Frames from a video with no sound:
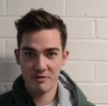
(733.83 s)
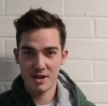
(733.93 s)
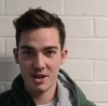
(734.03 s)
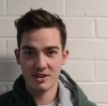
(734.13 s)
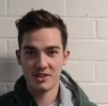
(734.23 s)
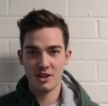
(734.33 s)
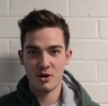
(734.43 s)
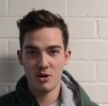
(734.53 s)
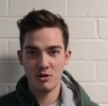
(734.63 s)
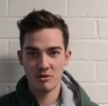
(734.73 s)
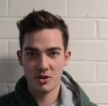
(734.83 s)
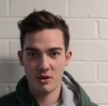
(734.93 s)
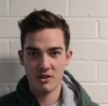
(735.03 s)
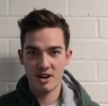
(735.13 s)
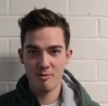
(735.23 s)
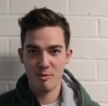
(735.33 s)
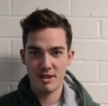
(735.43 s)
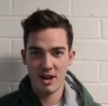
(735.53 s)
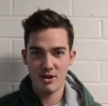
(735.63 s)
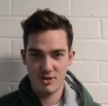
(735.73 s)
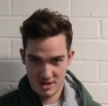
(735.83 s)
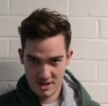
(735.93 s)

for me, Ursula Hall. Call the number below